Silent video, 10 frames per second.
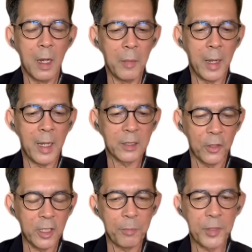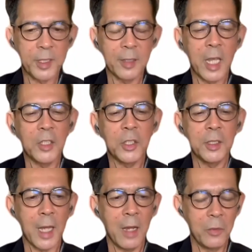As for the
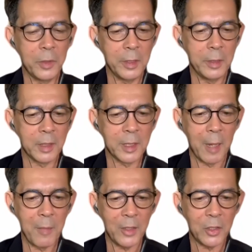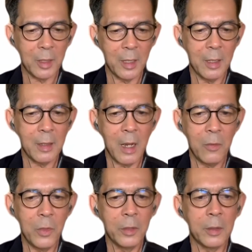presentations, I wouldn't say much. I
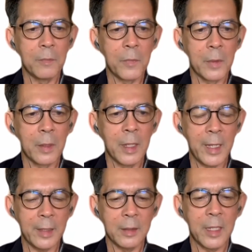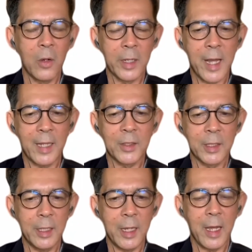will let the
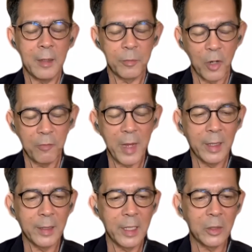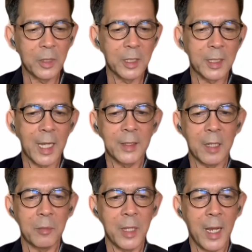organizer and Prof Melanie to discuss
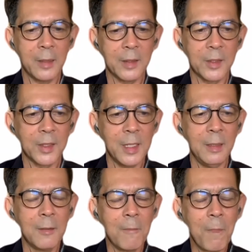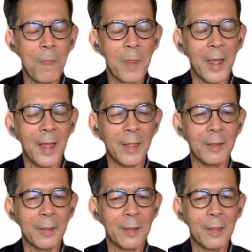that behind the scene.
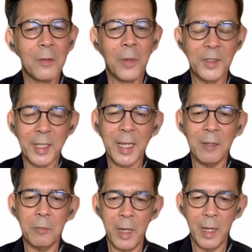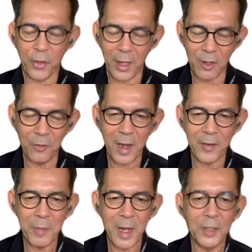And once again, Mel, thank you
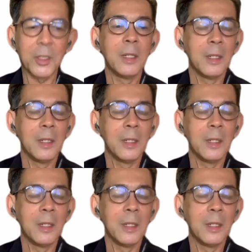very much.